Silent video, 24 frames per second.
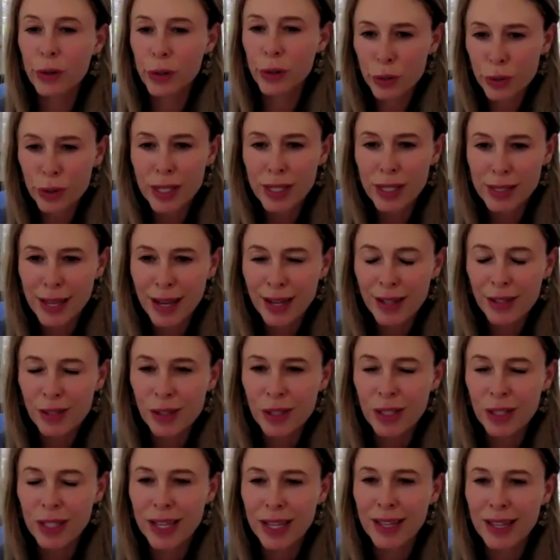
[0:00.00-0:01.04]
news release
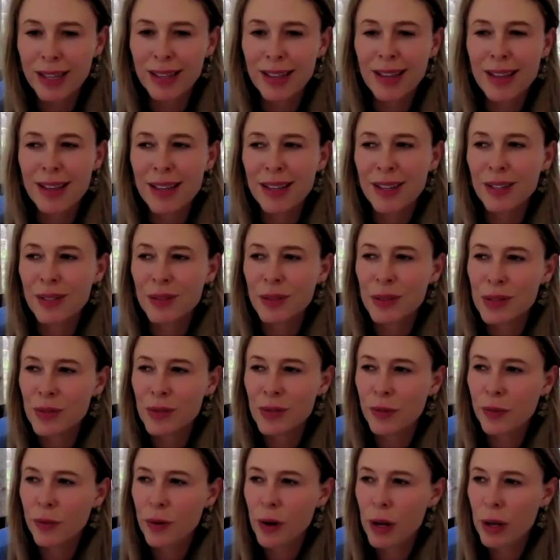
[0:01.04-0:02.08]
actually,
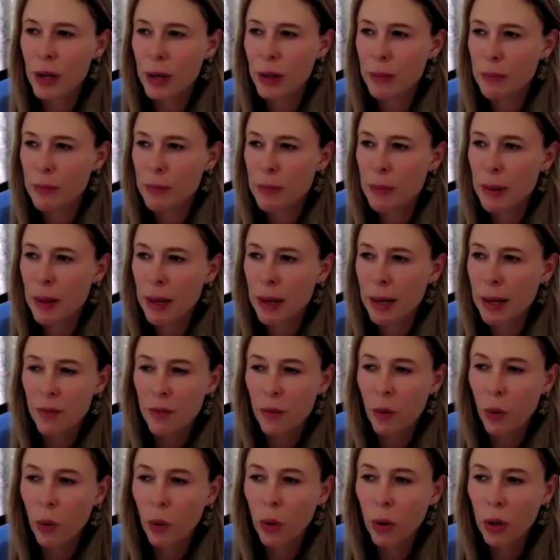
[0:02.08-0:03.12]
is from
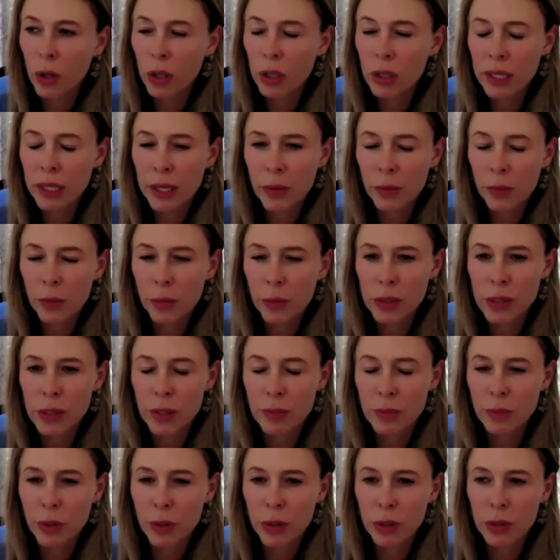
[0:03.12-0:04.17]
orally was
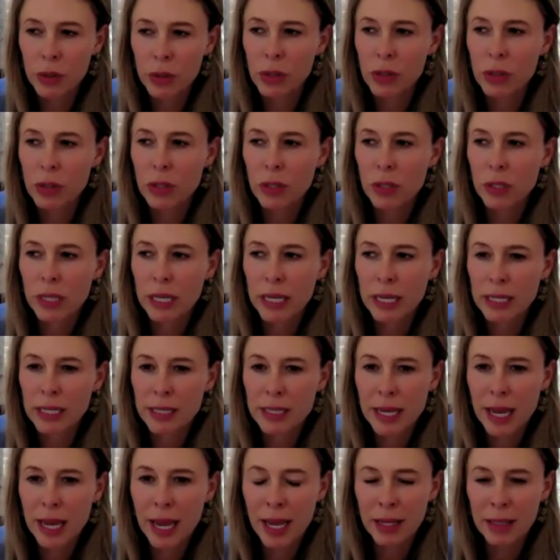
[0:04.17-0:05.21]
the most
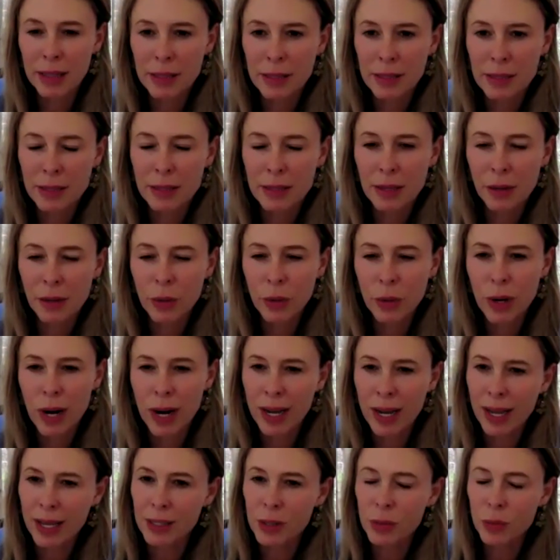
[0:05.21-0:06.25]
intense, or
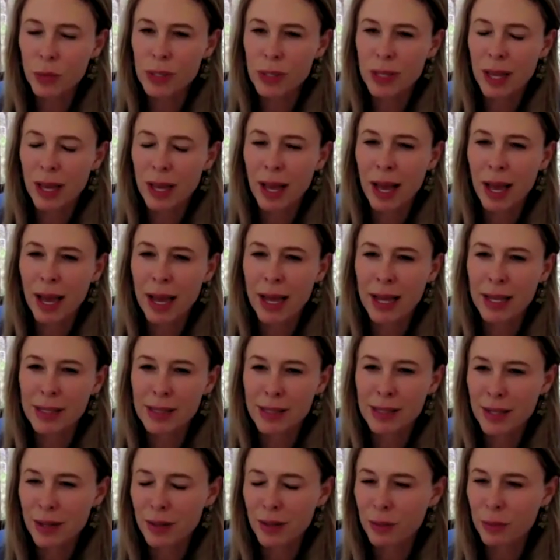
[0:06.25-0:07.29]
I guess was the
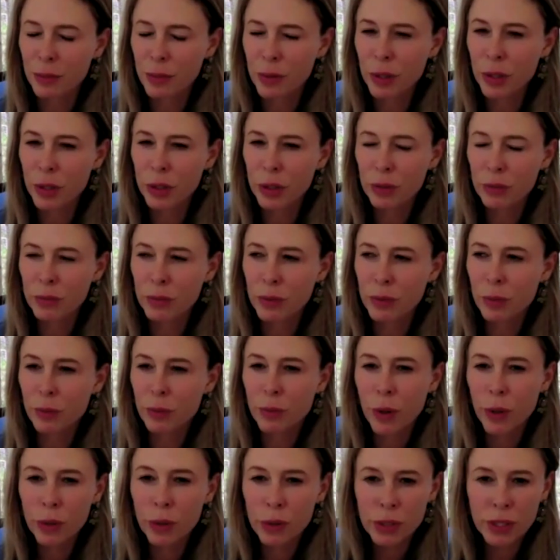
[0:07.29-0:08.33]
highest, the
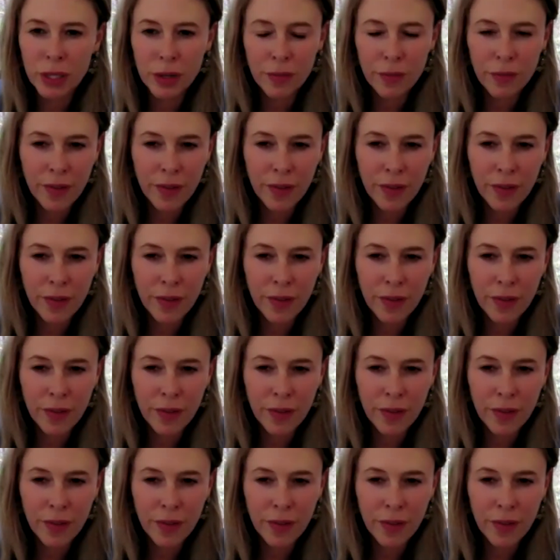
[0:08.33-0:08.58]
most